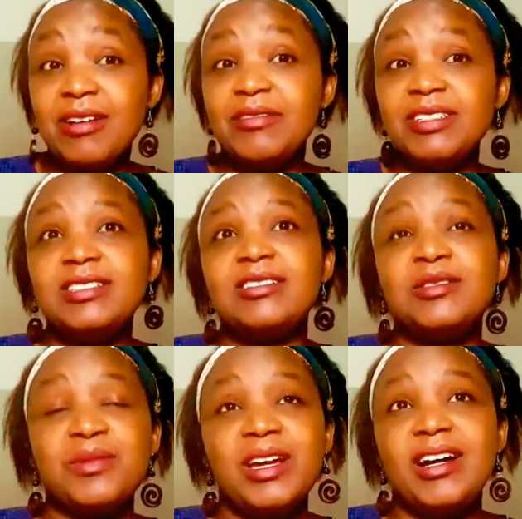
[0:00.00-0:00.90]
our
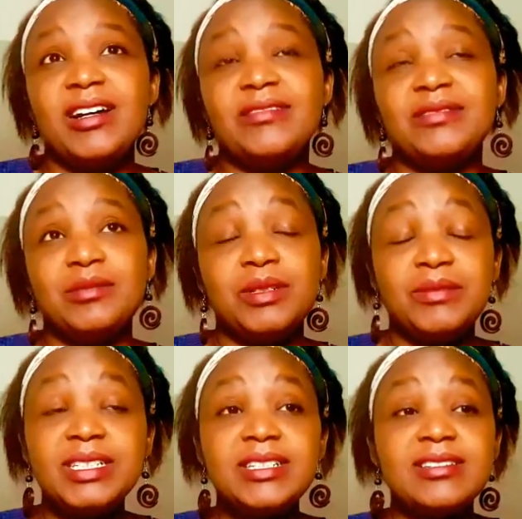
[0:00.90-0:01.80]
reasons, we have our
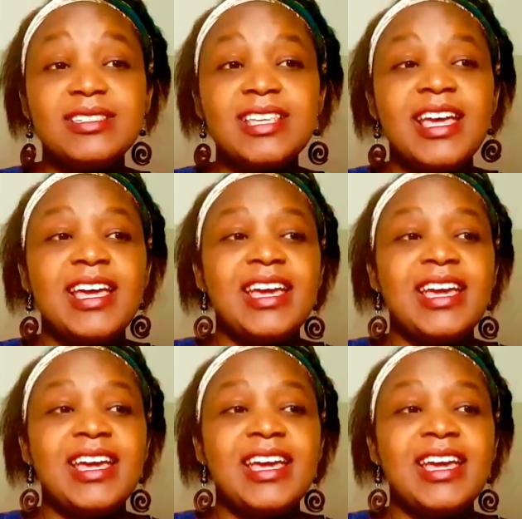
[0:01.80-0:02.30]
reasons,